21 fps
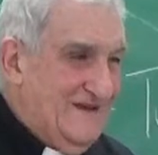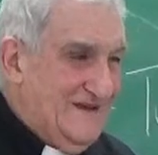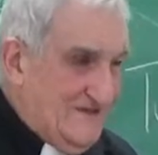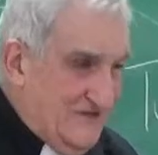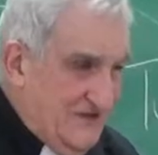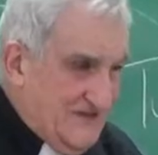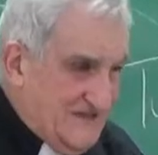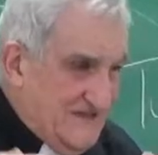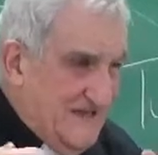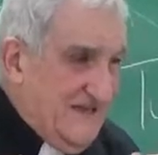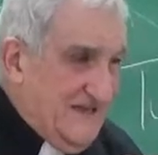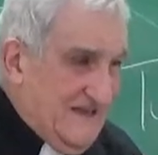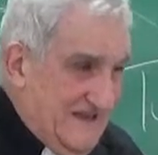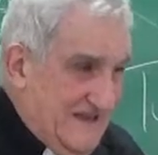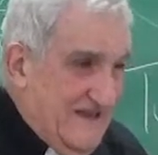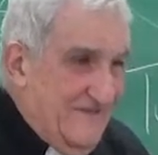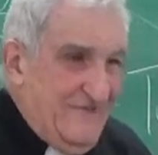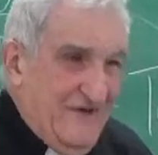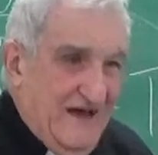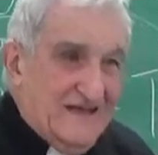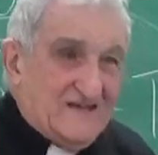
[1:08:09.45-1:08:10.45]
The state,
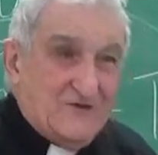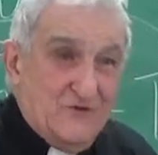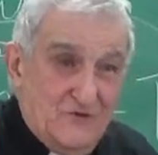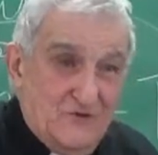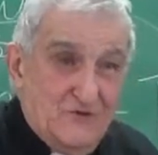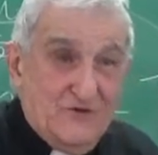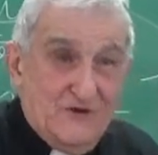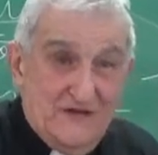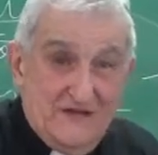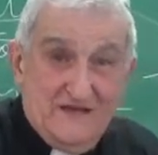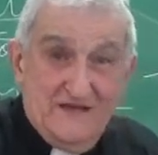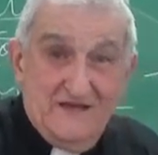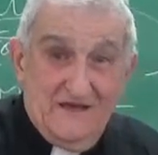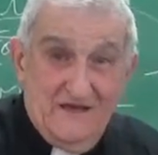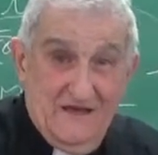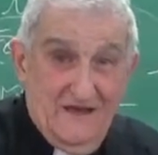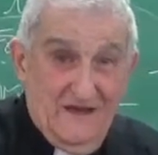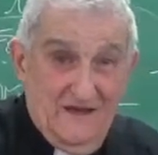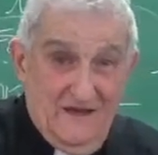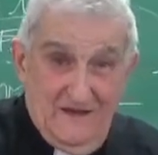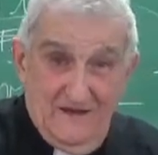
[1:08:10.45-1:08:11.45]
if has authority,
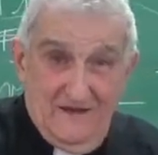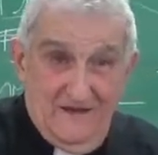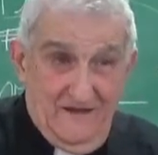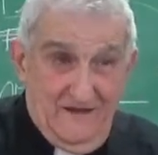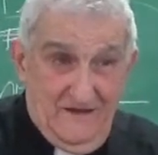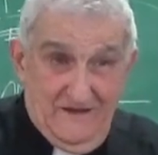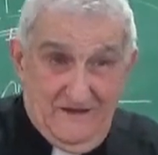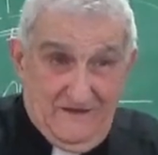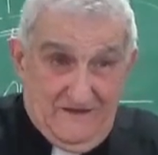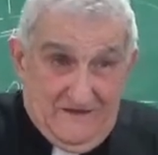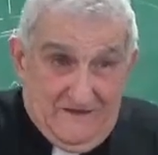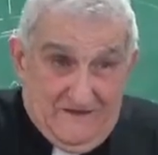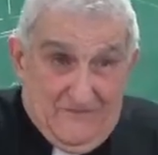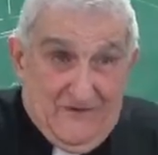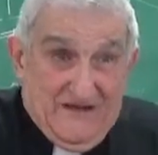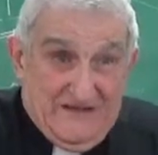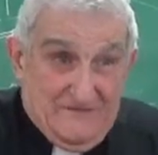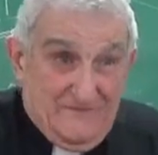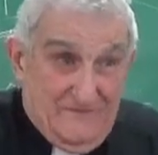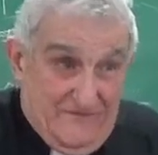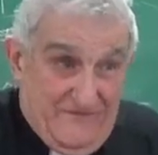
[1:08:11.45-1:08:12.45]

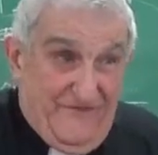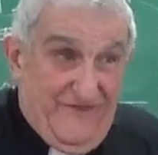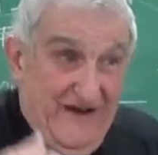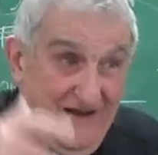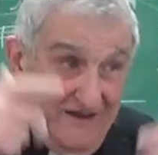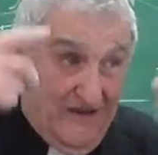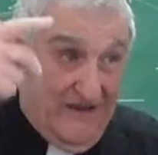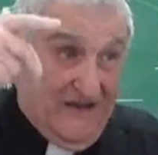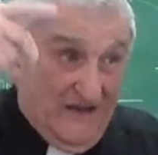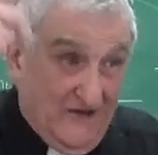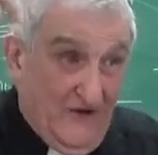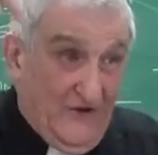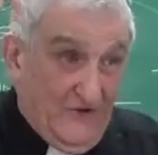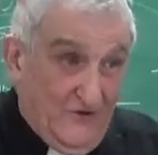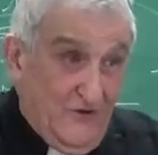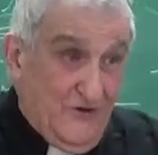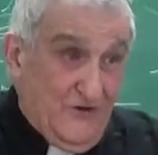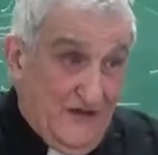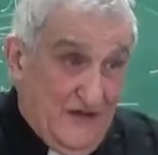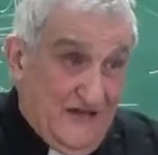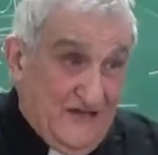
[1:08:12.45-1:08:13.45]
must find the
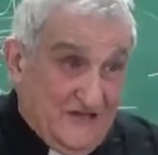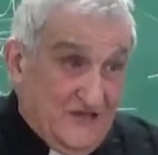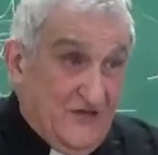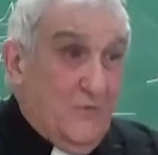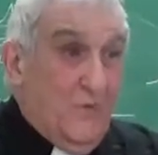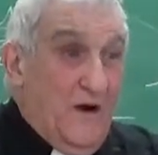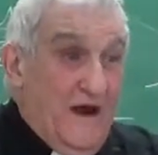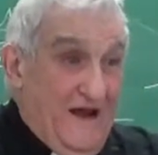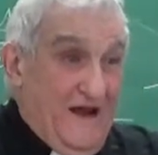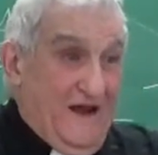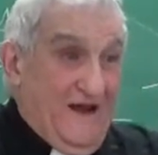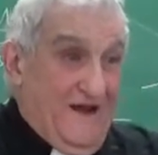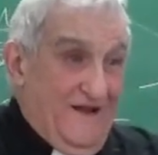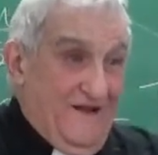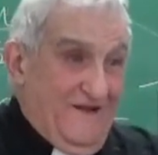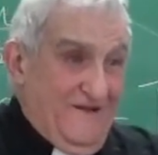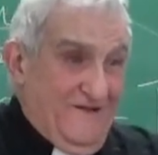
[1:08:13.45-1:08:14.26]
authority somewhere.